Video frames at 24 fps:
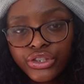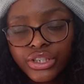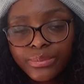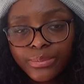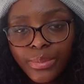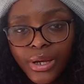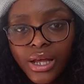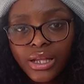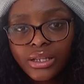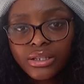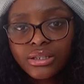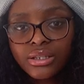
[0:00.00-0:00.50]

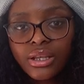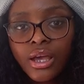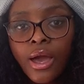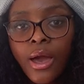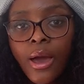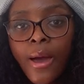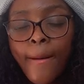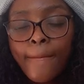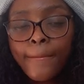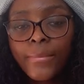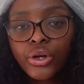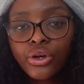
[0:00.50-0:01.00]
spans,
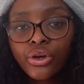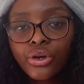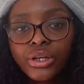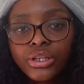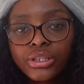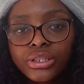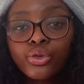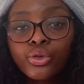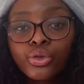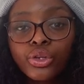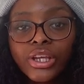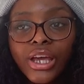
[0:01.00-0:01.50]

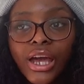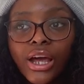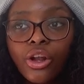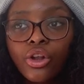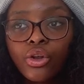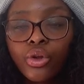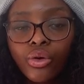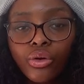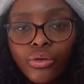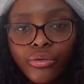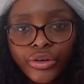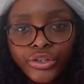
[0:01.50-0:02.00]
because you get a
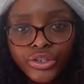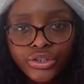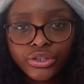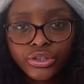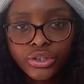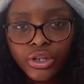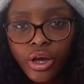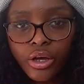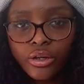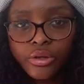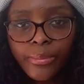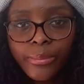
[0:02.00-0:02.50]
lot of revision
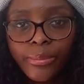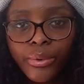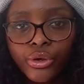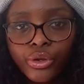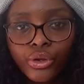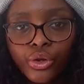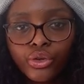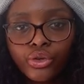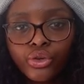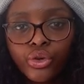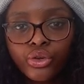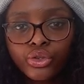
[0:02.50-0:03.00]
done but
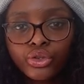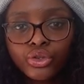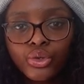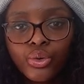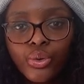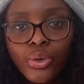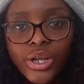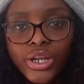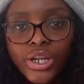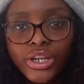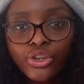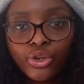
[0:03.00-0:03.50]
you're not
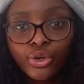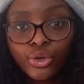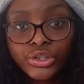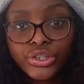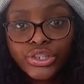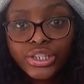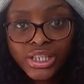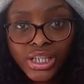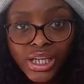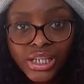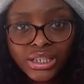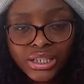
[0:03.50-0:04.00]

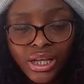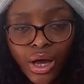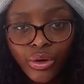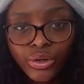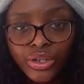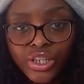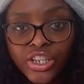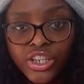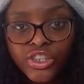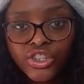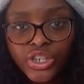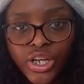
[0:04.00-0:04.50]
sitting down
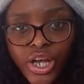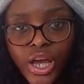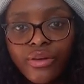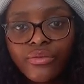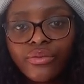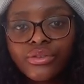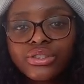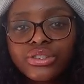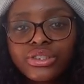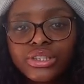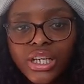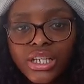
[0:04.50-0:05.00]
in a chair
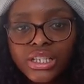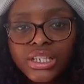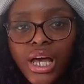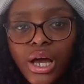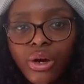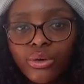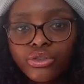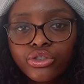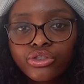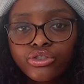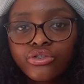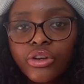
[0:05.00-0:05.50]
for 6
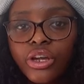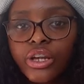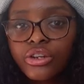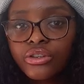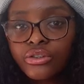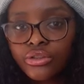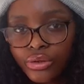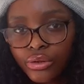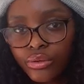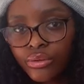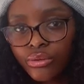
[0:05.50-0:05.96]
hours straight doing